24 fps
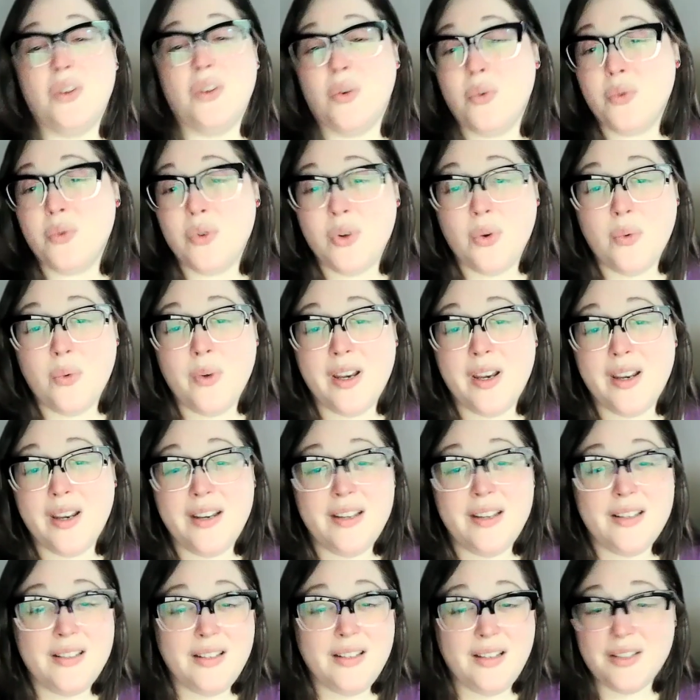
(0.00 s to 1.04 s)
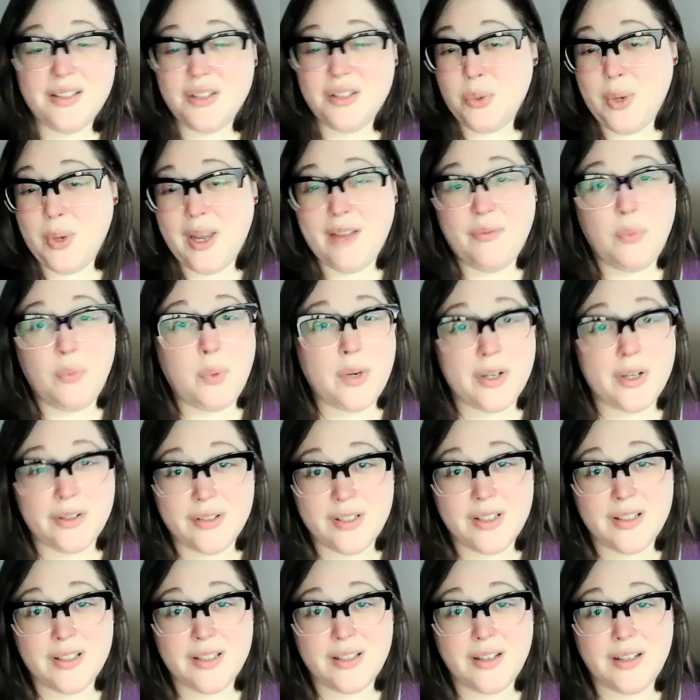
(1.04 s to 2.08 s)
don't know what it is because you have
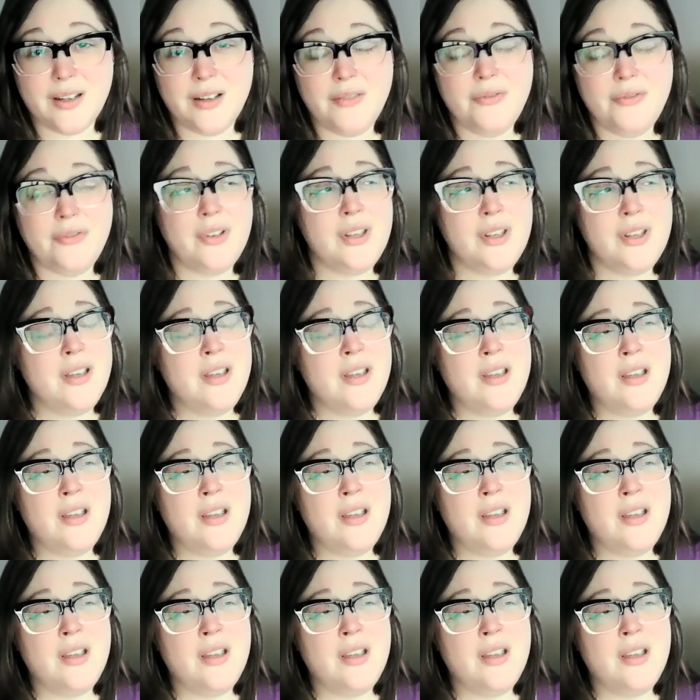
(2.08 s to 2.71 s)
weird stuff